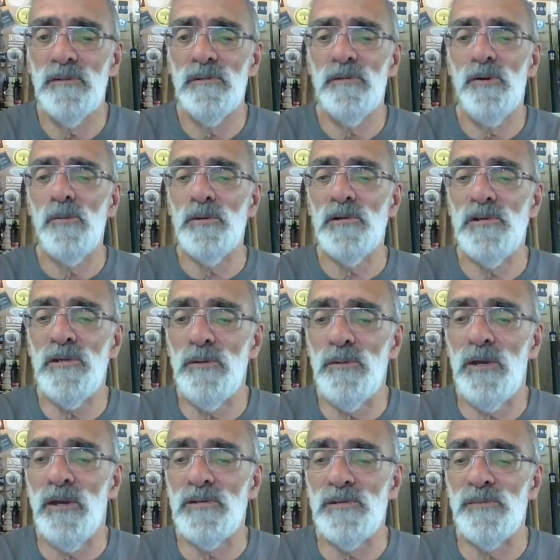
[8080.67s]
Hope to see you
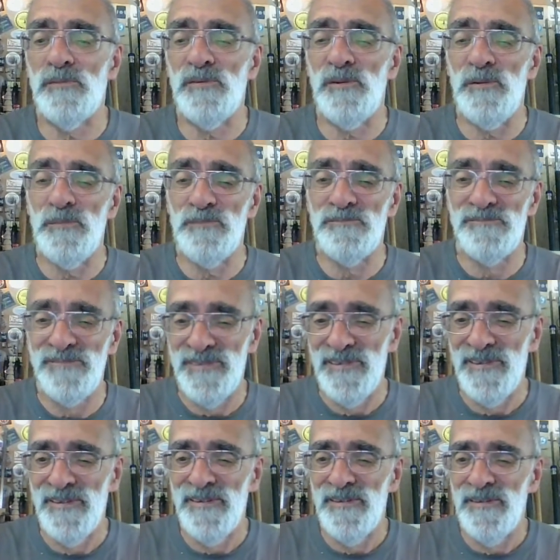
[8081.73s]
again sometime.
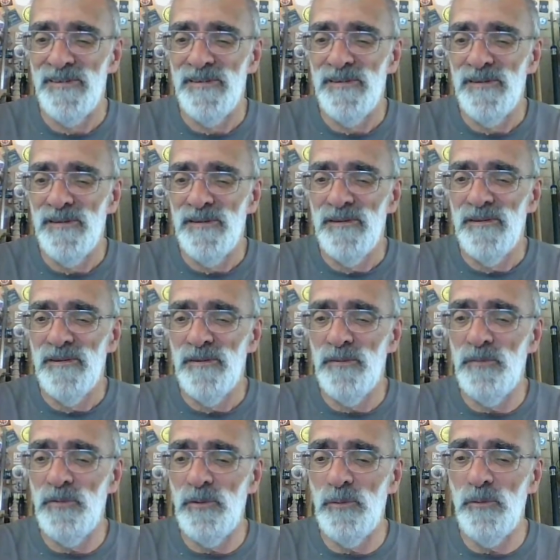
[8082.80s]
A
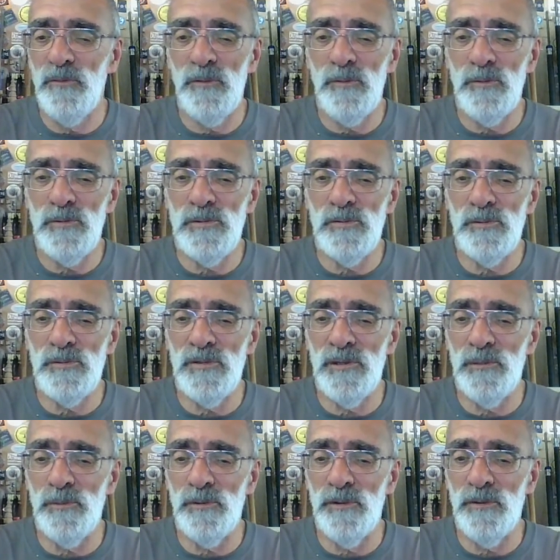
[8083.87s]
review of your saw
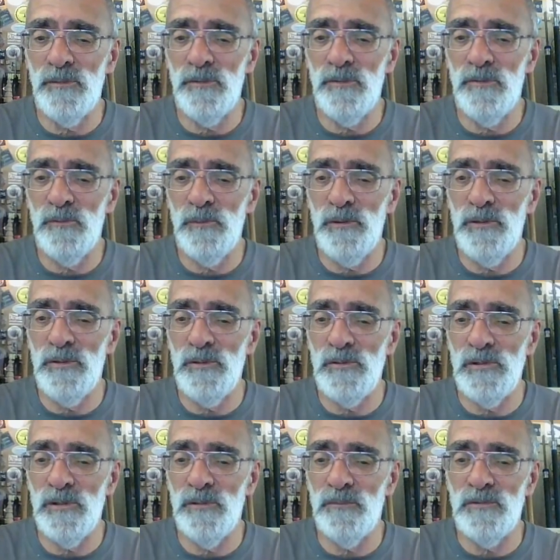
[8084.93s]
table now that you've been
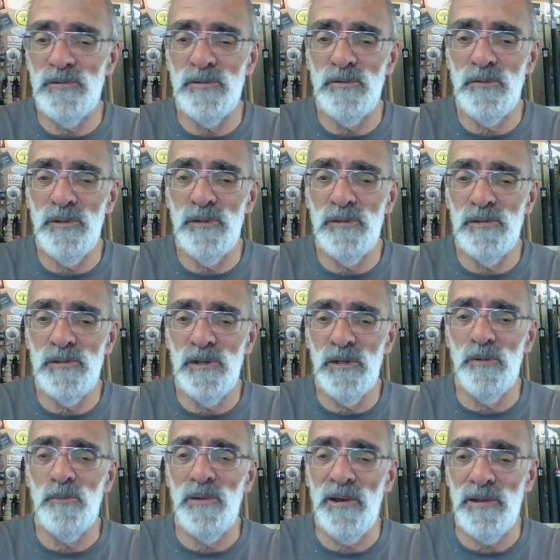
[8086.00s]
using it for two years.
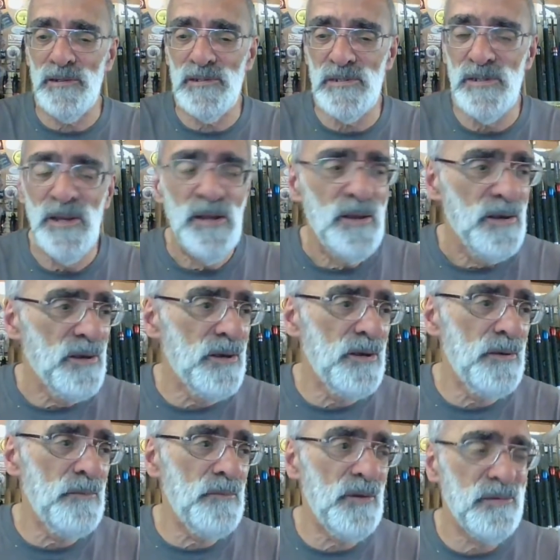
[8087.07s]
Hello, Max.
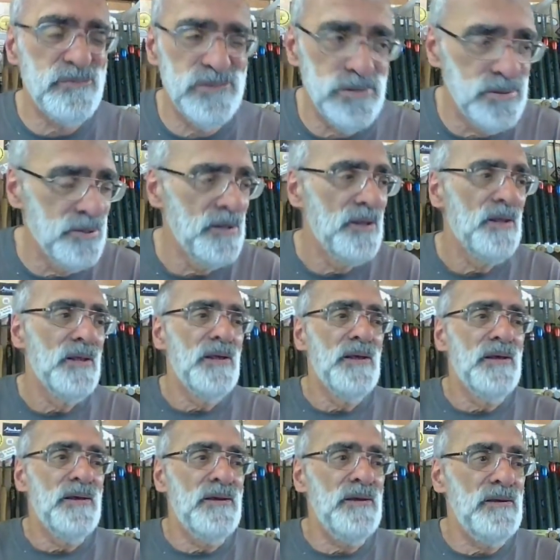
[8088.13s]
Um,
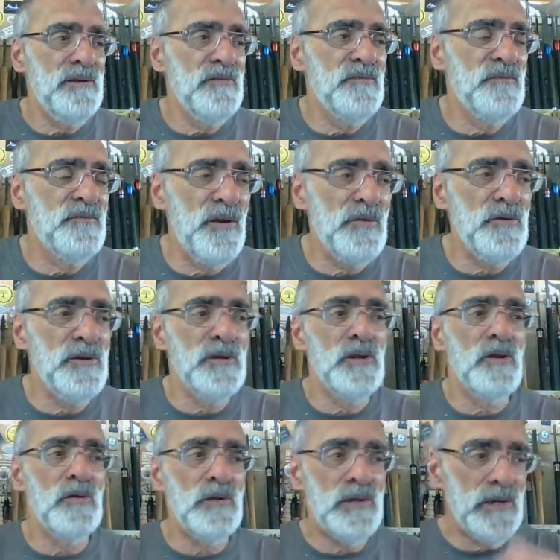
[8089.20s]
very
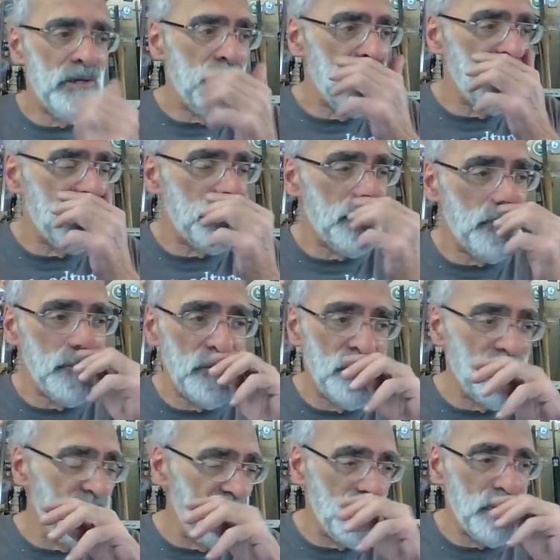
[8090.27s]
unlikely that I would
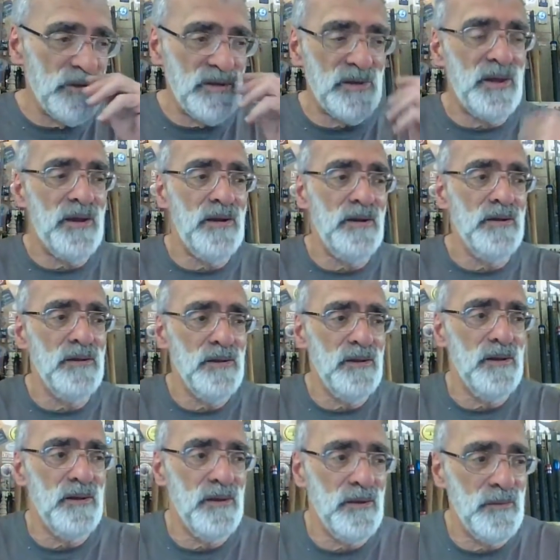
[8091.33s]
review it again.
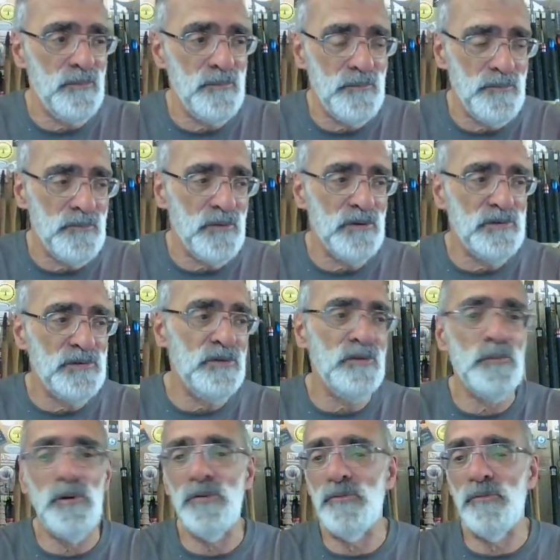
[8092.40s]
Um, I did the
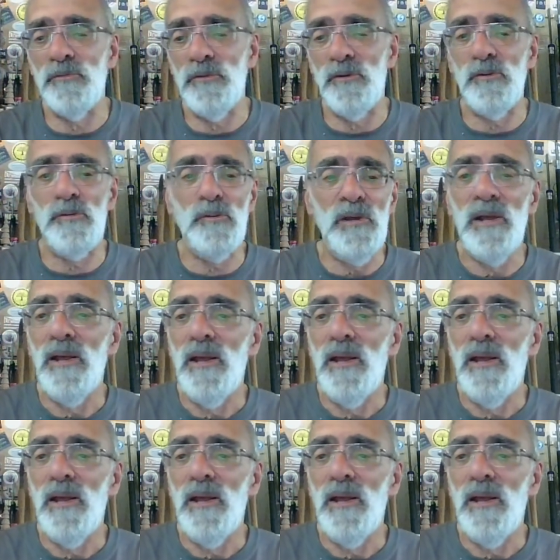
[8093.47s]
one review.